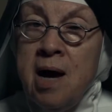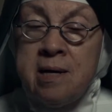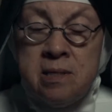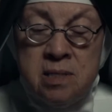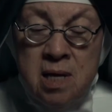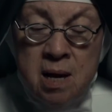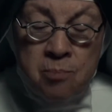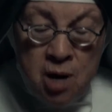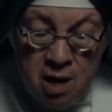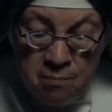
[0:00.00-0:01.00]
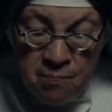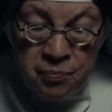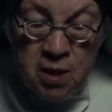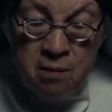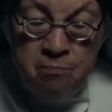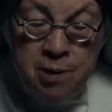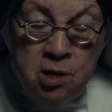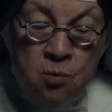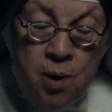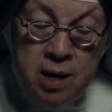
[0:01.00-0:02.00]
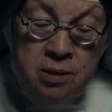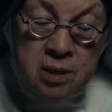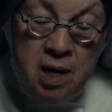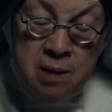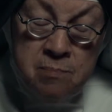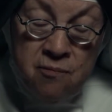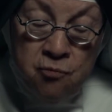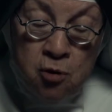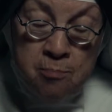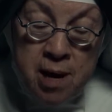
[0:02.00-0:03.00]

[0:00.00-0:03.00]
I could see Abraham being awake the night before,